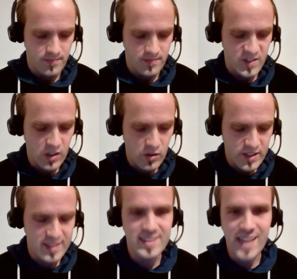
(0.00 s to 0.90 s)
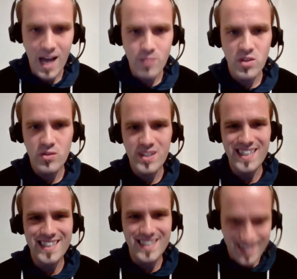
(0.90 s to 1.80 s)
So this scam
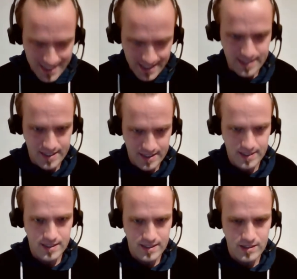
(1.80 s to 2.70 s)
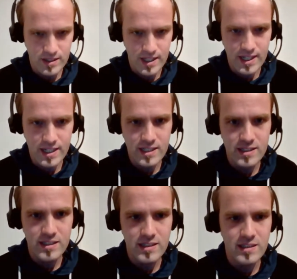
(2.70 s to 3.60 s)
only exists, okay?
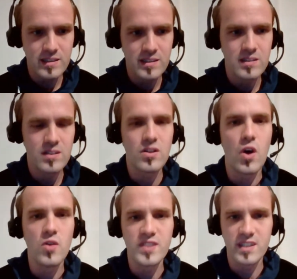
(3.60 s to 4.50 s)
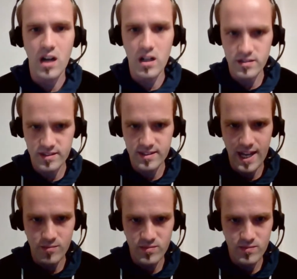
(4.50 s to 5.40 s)
The COVID cult
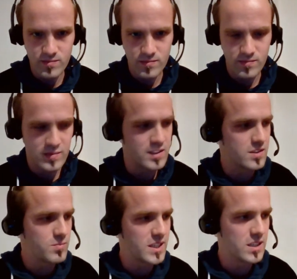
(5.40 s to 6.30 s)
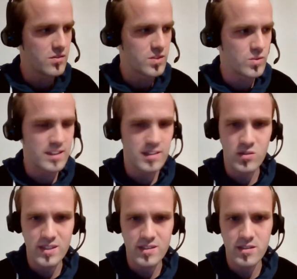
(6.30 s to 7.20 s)
scam since the beginning of
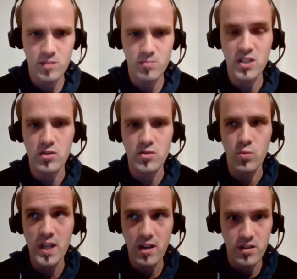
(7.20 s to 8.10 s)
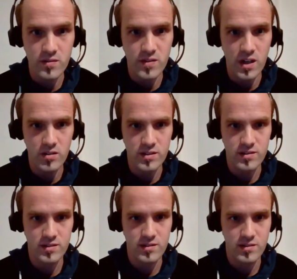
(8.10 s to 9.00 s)
2020 is because we are the
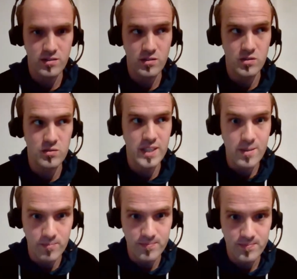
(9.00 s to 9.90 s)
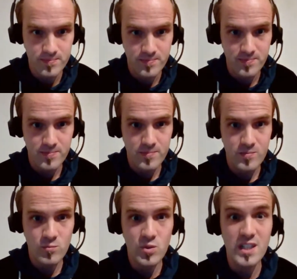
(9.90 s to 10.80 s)
virus to them.
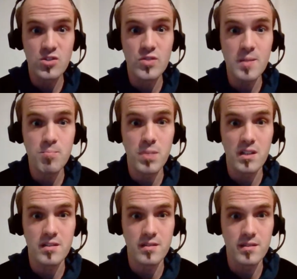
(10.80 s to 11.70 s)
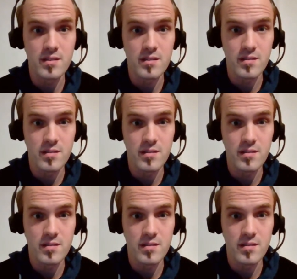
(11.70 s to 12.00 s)
We are dream busters.